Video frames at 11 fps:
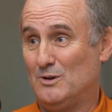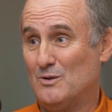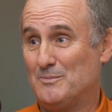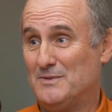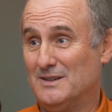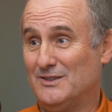will go
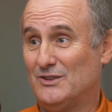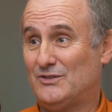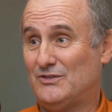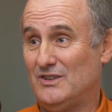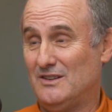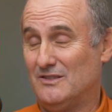up there and
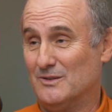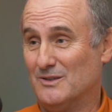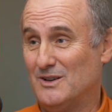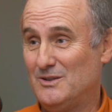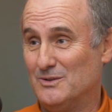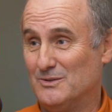just sit in the
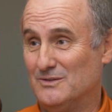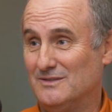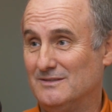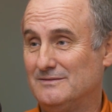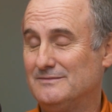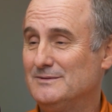road
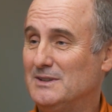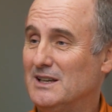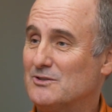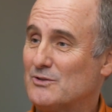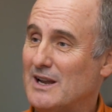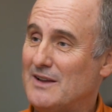and
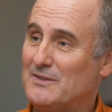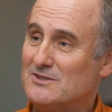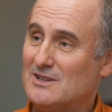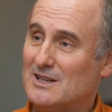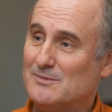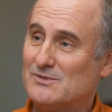get traffic
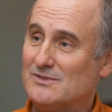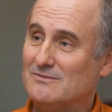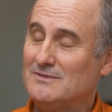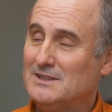jams. And